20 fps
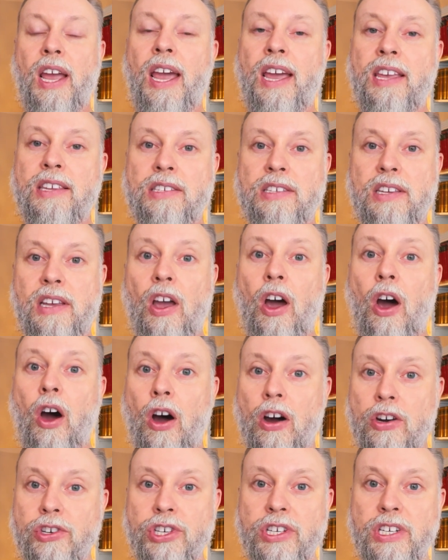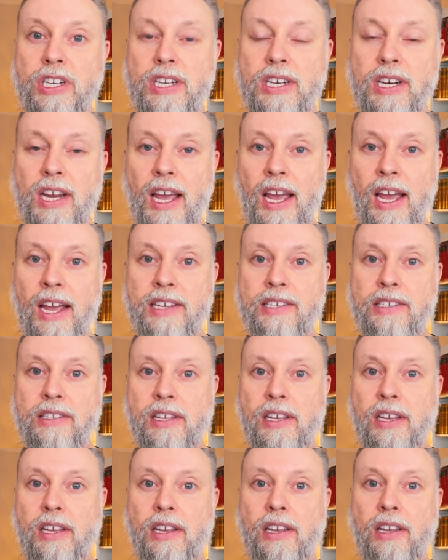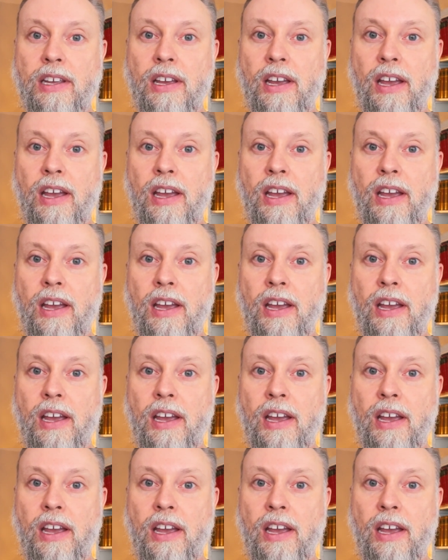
has arginine as the